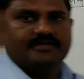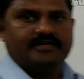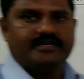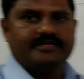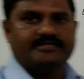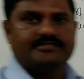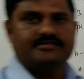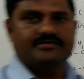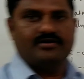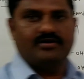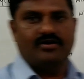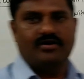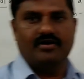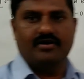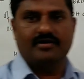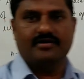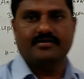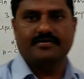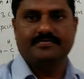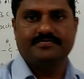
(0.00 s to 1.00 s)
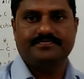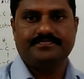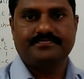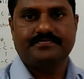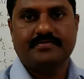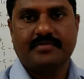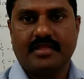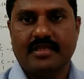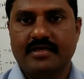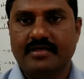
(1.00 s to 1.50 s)
the
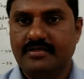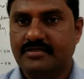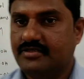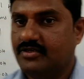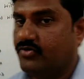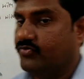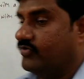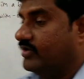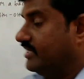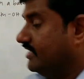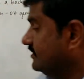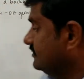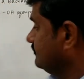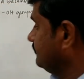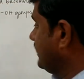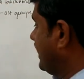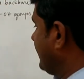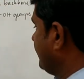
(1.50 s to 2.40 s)
glycerol. So what is